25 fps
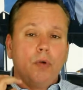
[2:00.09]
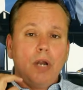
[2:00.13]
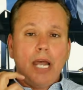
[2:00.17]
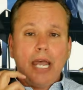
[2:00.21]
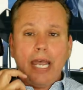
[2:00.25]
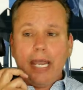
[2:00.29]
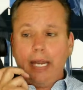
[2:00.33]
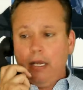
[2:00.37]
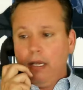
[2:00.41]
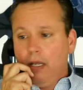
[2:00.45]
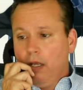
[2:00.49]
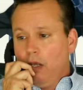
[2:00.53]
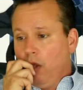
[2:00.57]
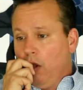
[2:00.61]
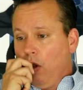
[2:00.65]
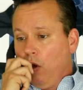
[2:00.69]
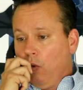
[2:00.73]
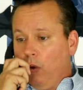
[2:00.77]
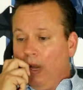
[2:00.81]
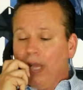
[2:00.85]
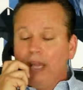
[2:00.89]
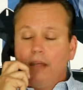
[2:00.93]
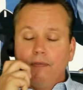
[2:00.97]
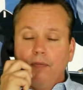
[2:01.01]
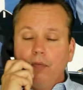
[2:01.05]
right,
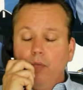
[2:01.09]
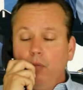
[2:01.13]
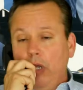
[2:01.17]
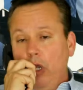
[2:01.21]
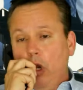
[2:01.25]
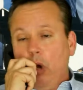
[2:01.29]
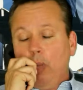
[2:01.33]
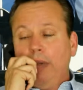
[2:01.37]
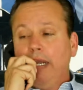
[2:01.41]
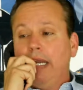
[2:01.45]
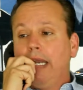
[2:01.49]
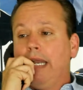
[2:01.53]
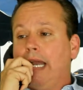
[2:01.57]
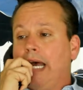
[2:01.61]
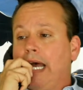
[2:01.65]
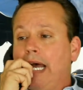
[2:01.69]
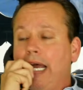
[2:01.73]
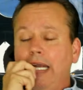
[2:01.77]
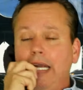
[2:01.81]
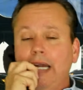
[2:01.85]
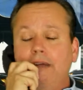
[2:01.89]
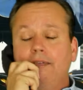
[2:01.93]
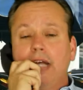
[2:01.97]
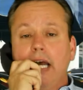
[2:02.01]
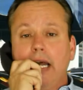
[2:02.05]
well, we open at
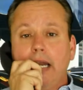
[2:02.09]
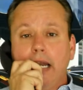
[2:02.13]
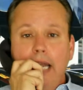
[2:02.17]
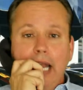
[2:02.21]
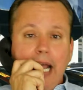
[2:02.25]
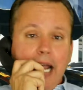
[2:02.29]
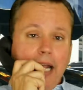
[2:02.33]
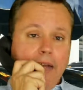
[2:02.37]
9, I've got a